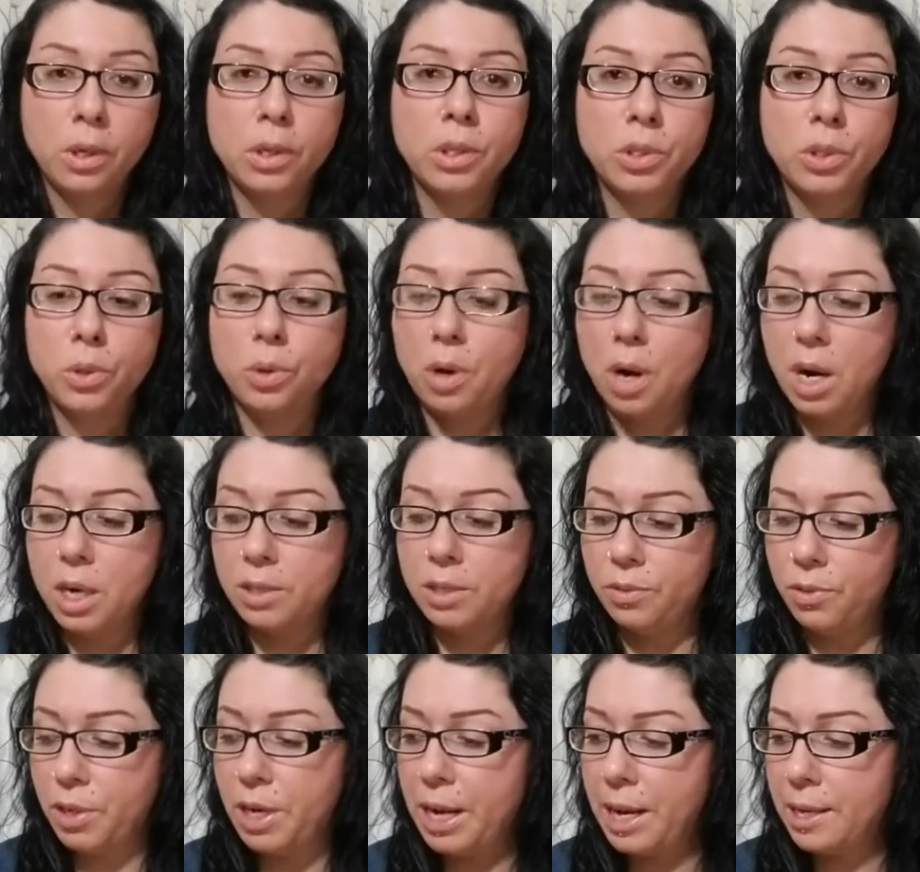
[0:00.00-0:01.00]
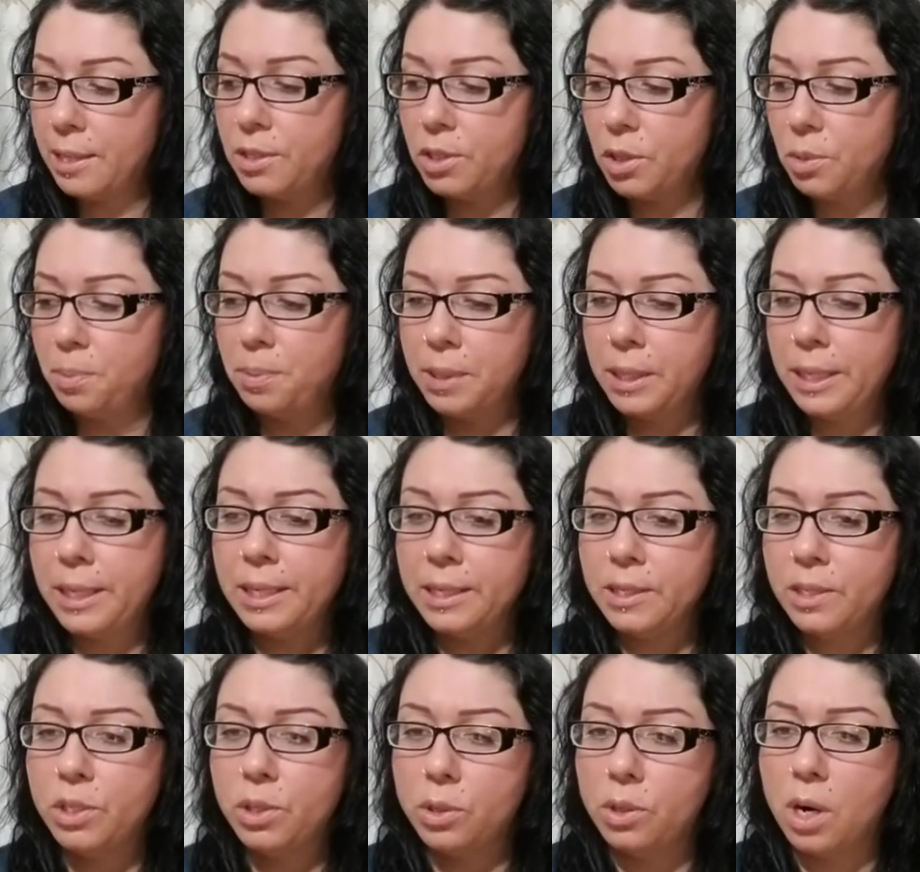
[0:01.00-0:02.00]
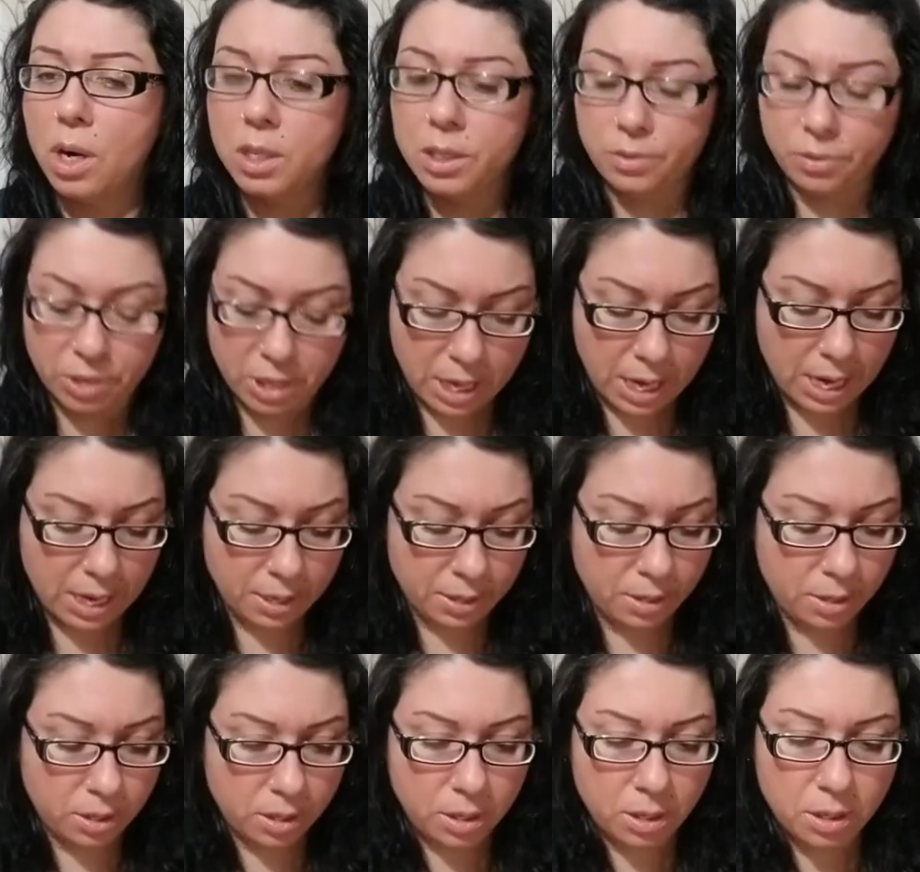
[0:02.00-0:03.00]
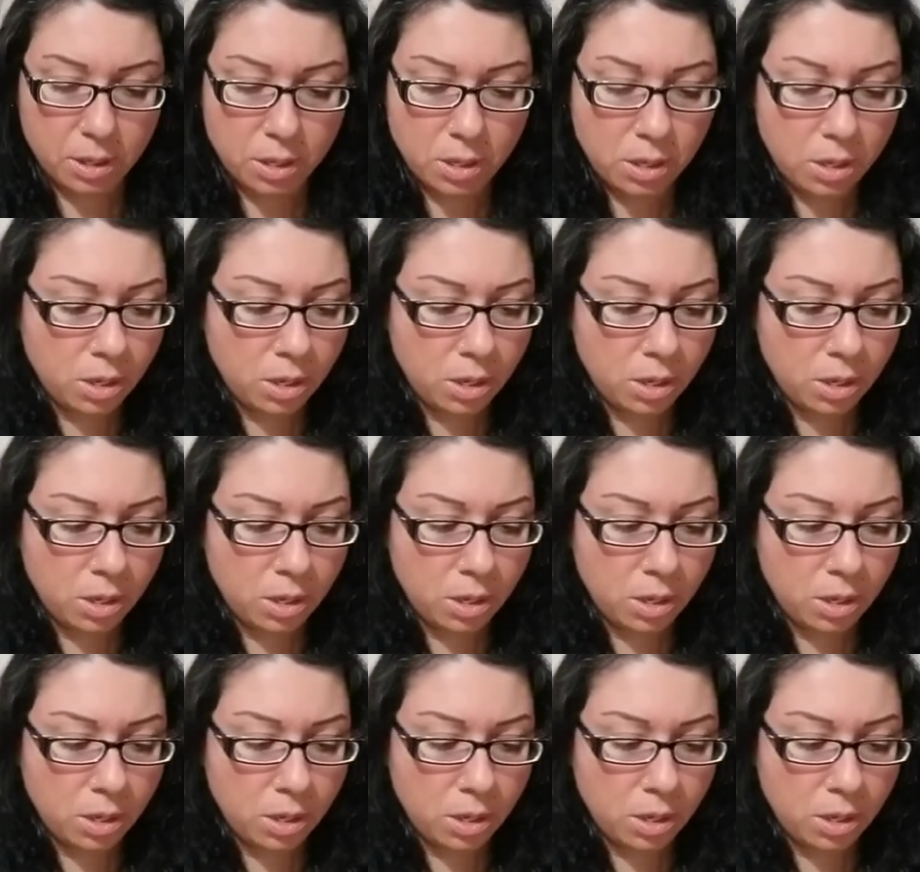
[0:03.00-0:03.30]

Two cards for Cancer, please. Two cards for Cancer.